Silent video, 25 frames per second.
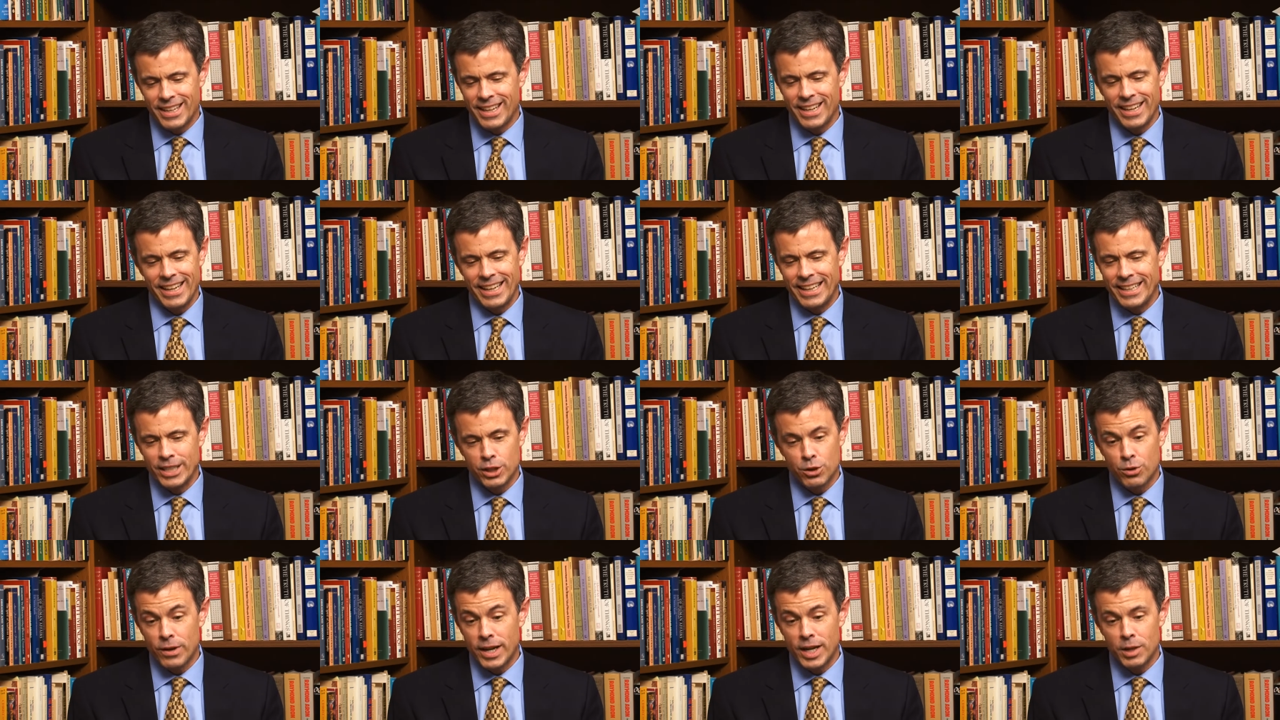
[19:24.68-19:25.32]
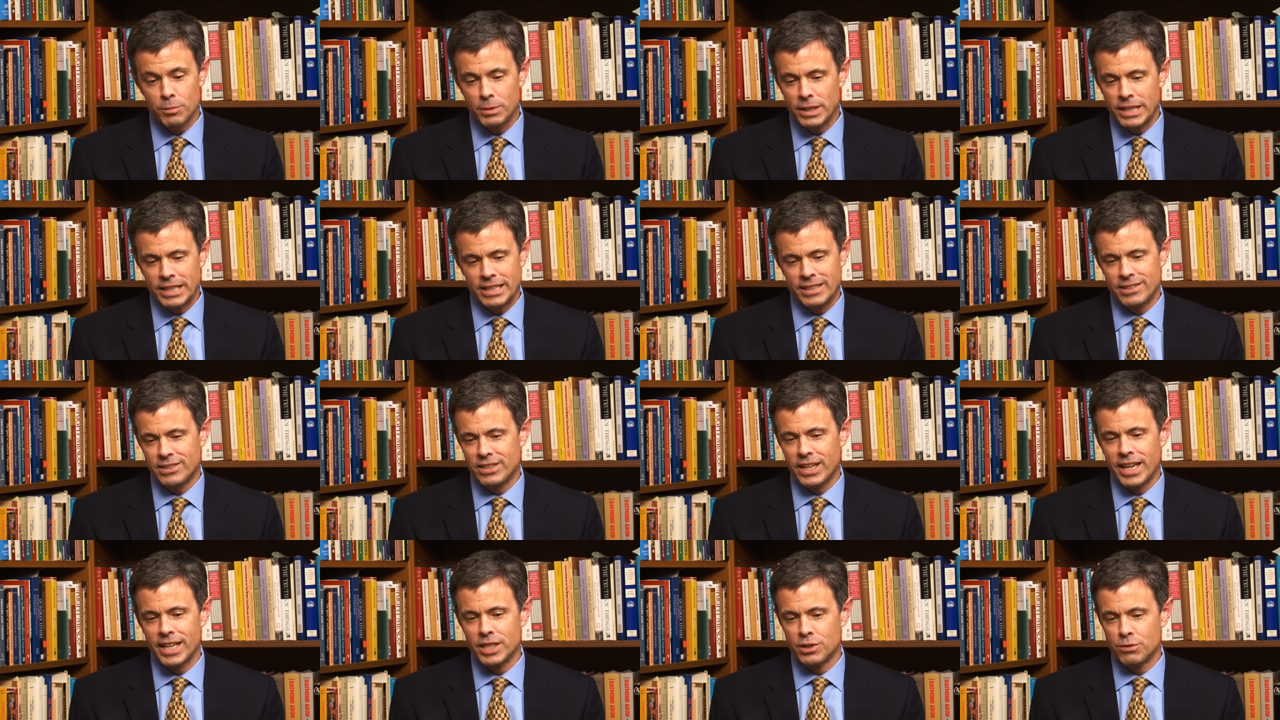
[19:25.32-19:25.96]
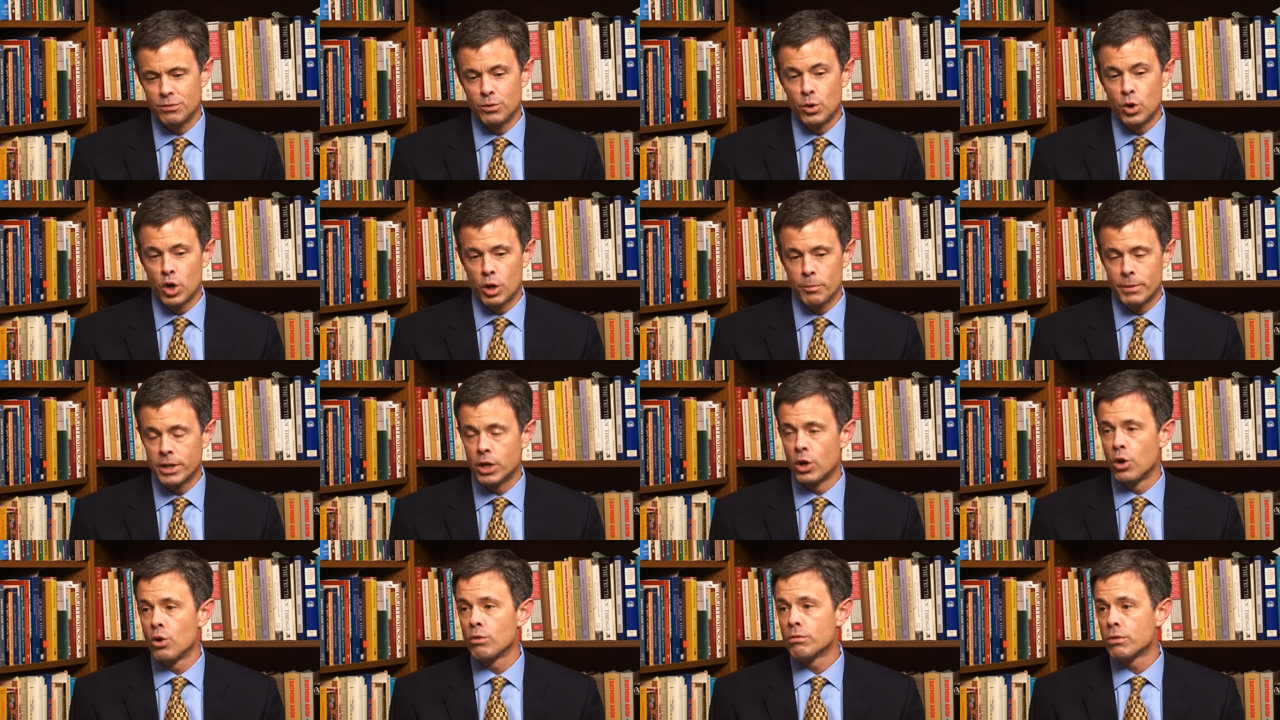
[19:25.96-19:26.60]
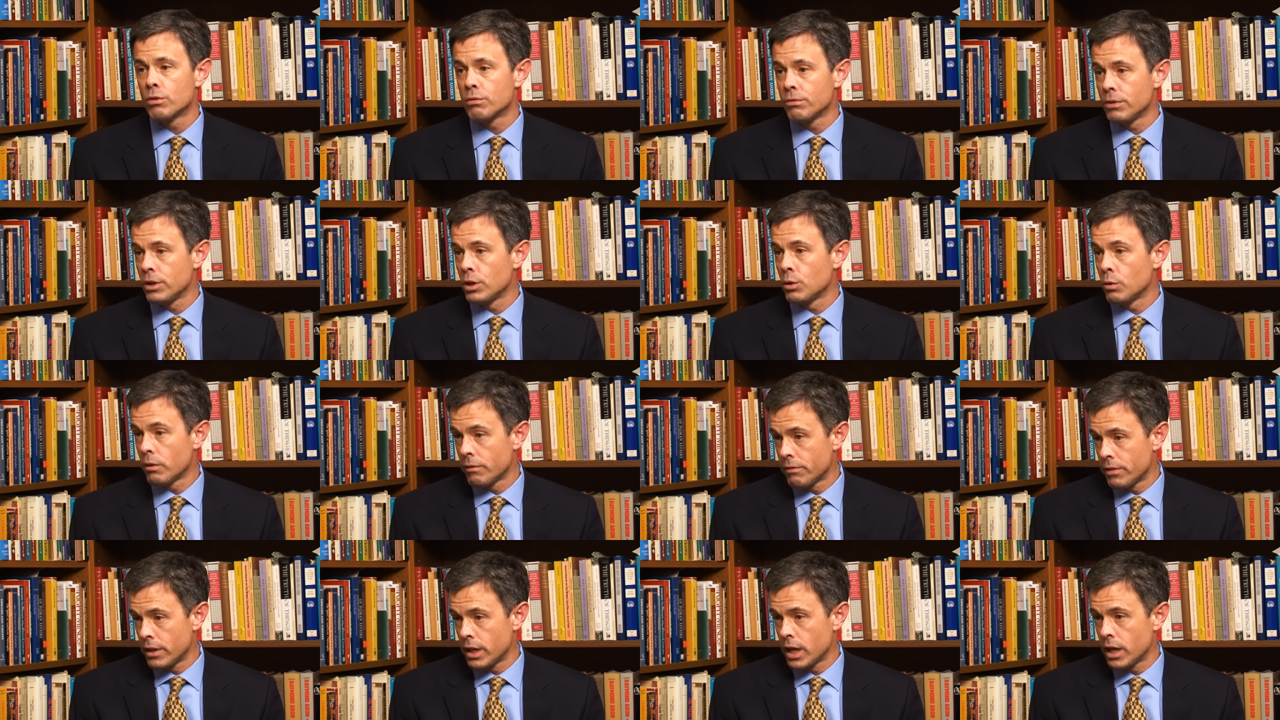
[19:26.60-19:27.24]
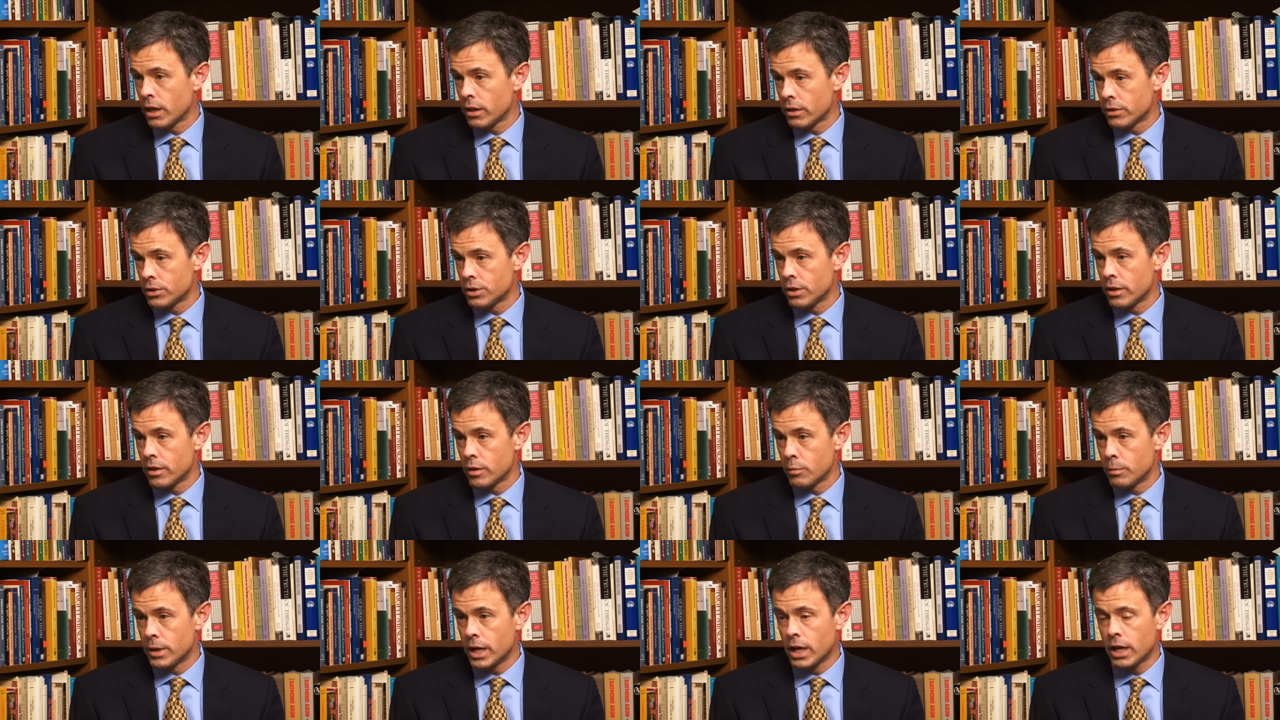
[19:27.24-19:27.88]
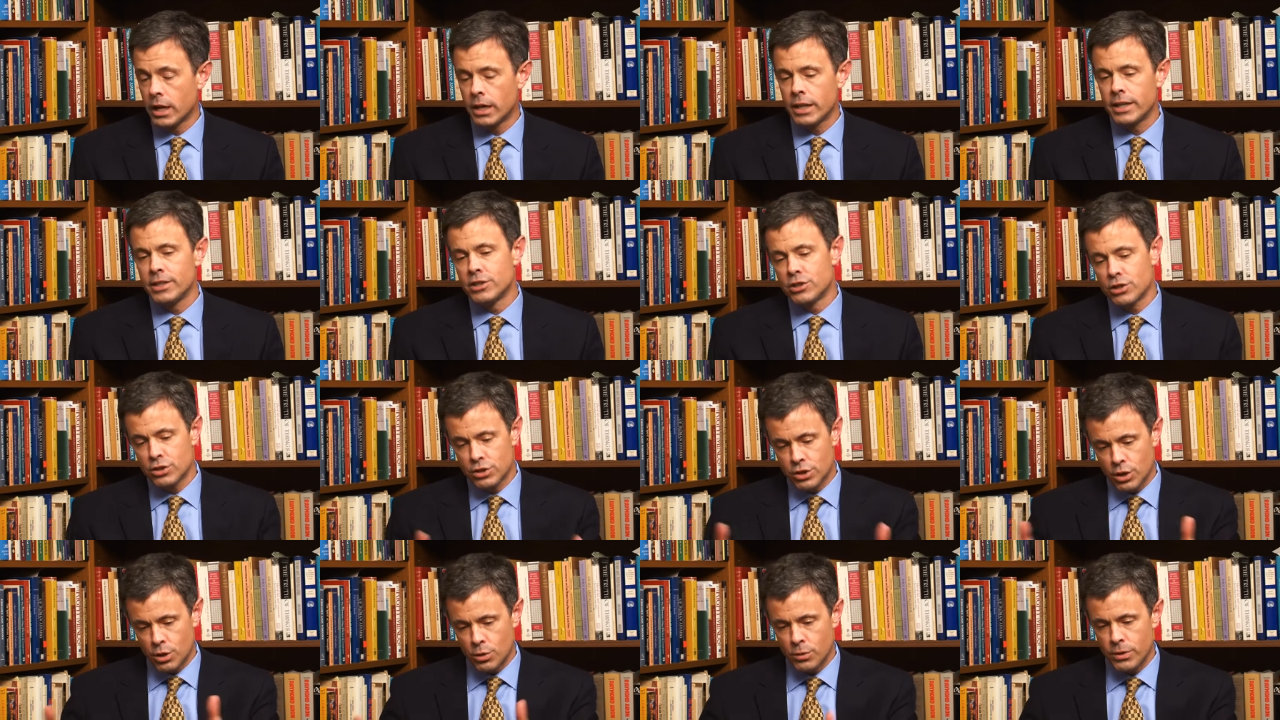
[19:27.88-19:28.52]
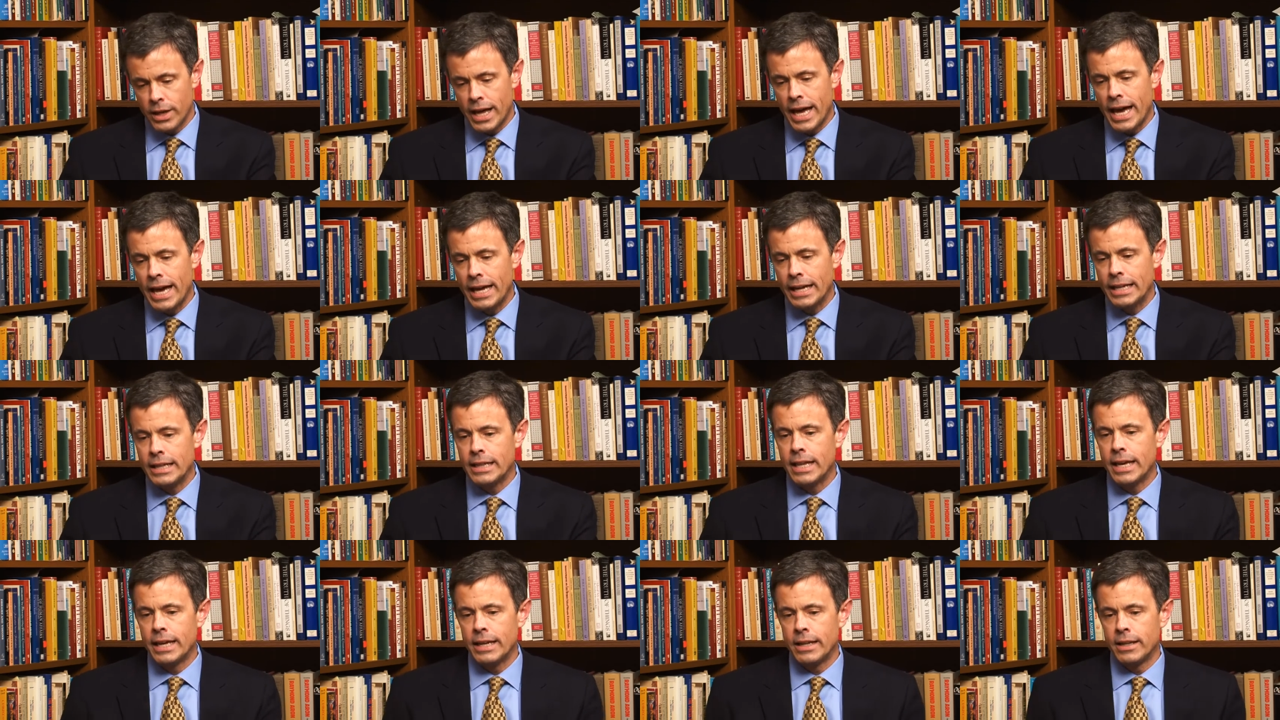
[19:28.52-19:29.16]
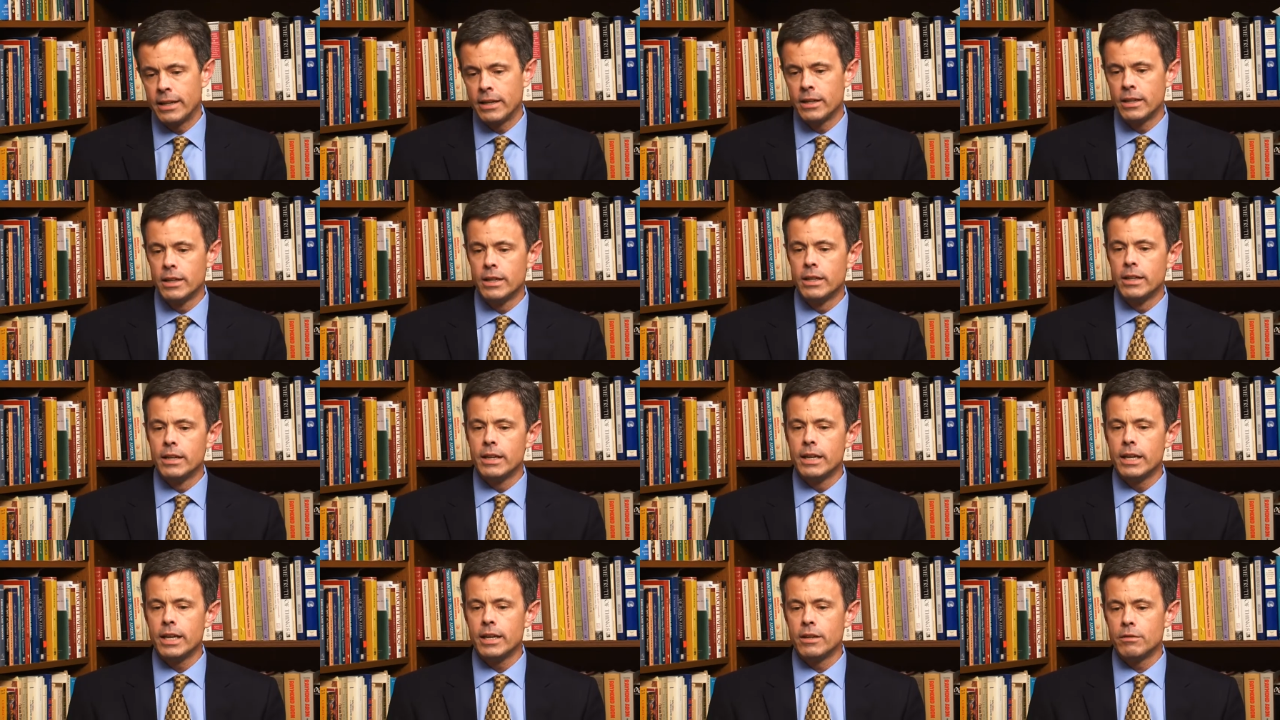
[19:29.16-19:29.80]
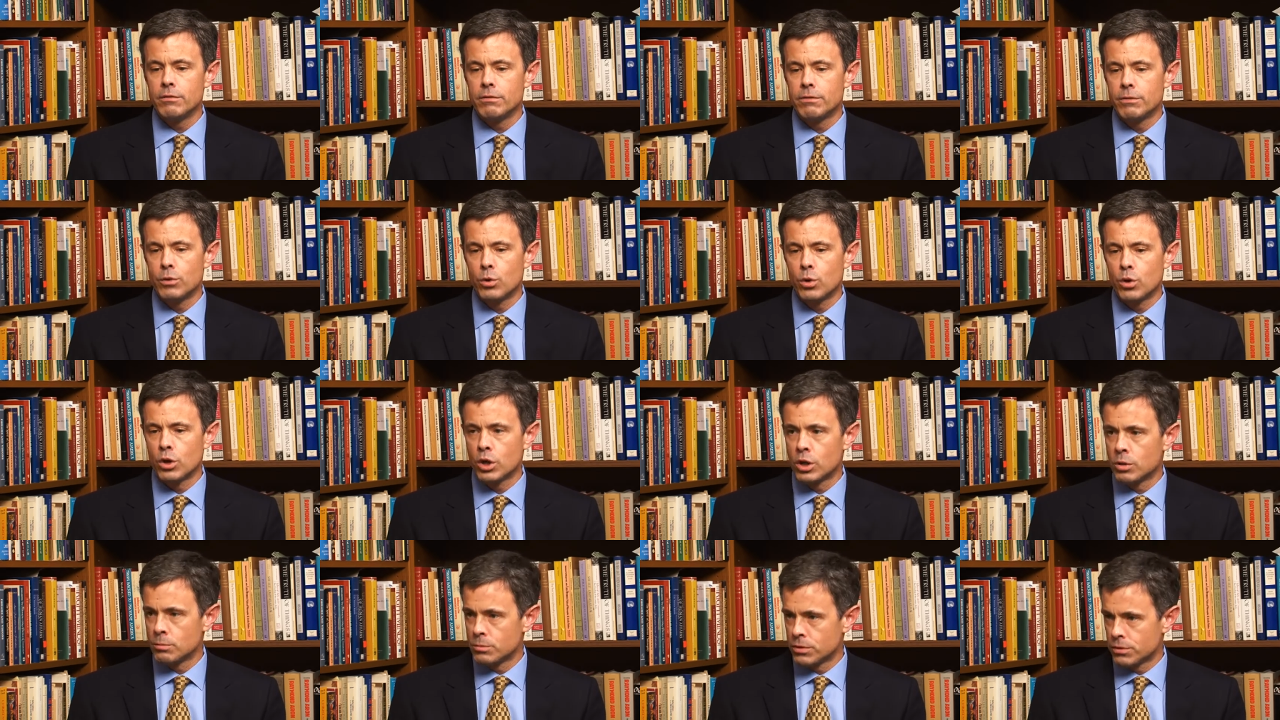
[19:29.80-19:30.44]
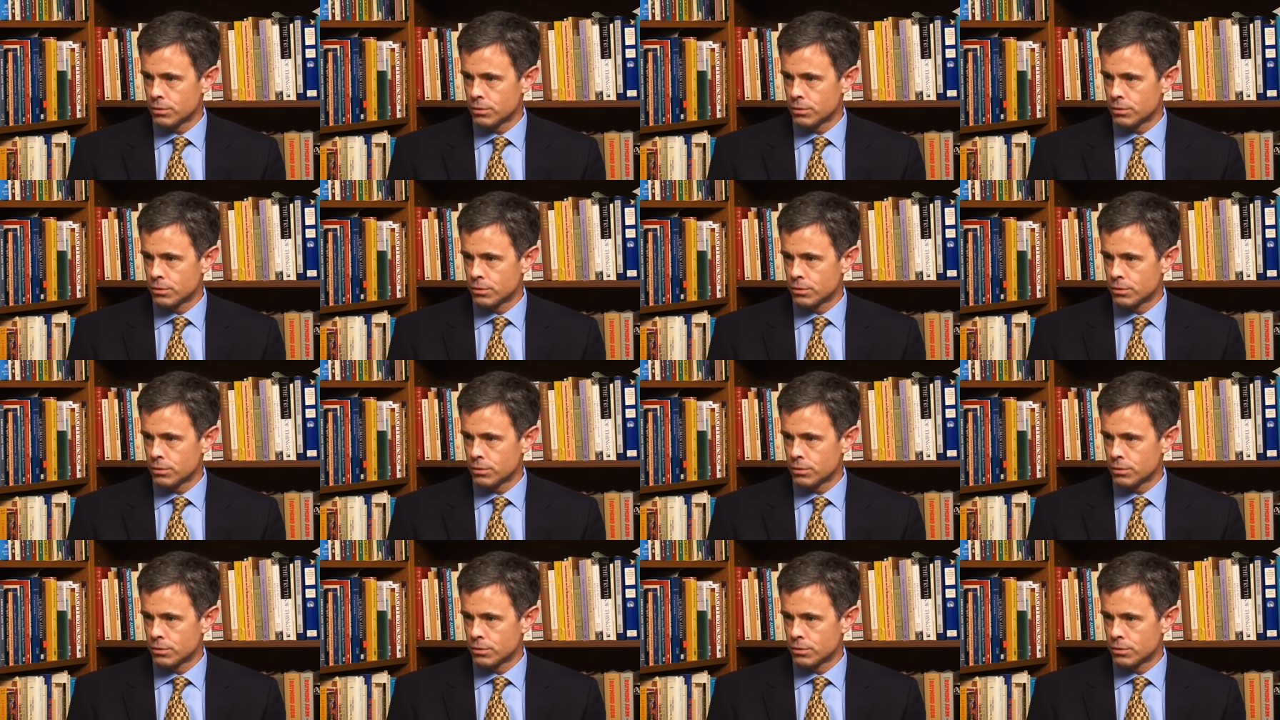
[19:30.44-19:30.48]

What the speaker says: incredibly concise form an overview of theology of the body, so that it then informs,